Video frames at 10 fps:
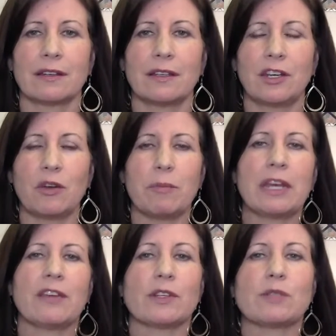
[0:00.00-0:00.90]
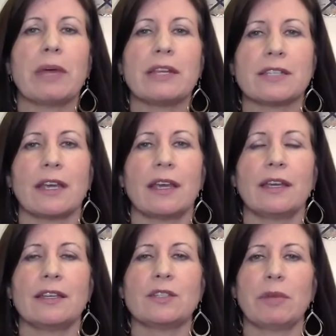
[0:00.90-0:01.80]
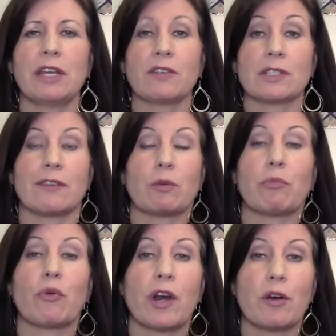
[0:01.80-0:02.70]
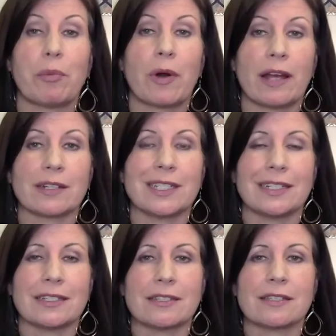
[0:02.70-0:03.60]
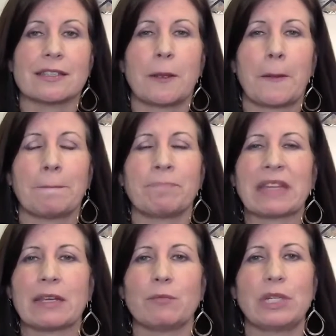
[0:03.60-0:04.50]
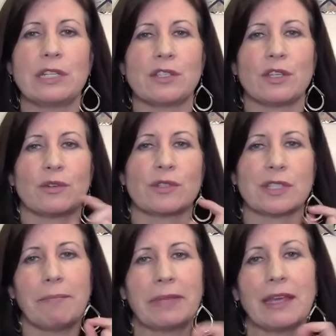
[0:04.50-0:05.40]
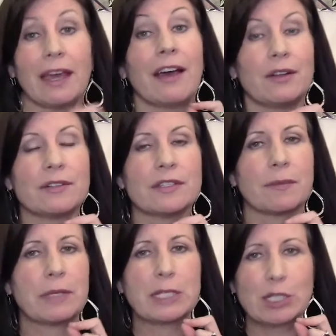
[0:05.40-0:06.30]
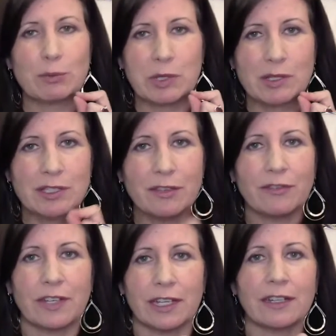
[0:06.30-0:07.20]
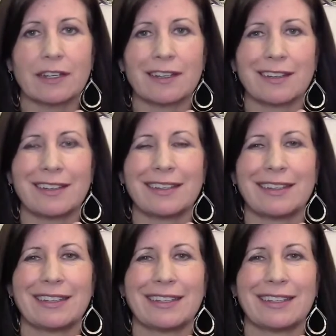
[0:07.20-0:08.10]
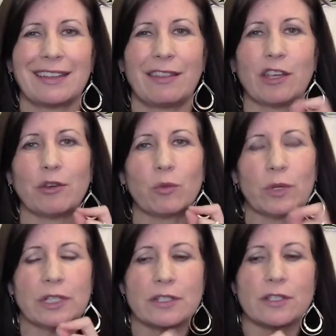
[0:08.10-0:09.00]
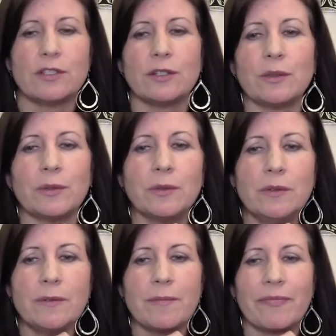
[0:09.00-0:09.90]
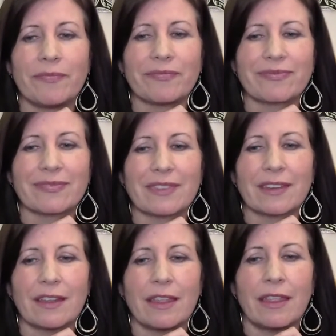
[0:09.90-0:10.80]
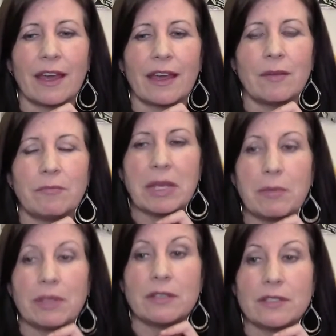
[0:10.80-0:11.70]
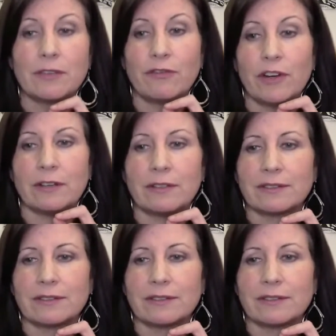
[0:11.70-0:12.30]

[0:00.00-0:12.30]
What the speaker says: many of us meditate, many of us have a prayer practice, but is there something else, something specific that you're willing to do that maybe is different?